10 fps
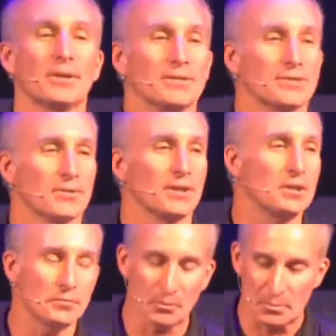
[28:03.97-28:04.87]
And so thank
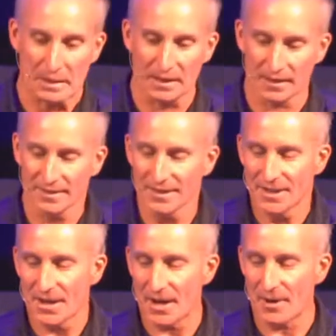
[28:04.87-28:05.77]
you for being
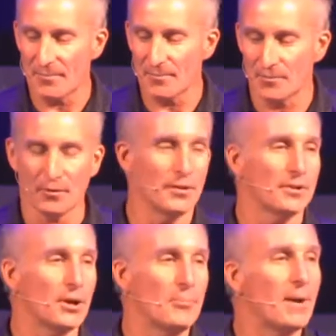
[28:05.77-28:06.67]
um, fun to
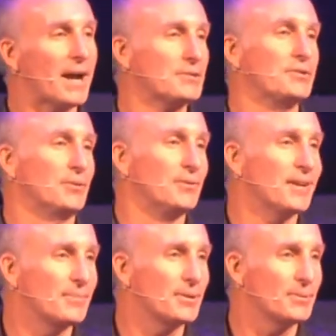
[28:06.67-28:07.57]
come back to.
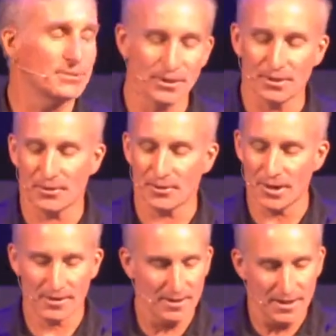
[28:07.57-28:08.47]
Um, it was not a regret.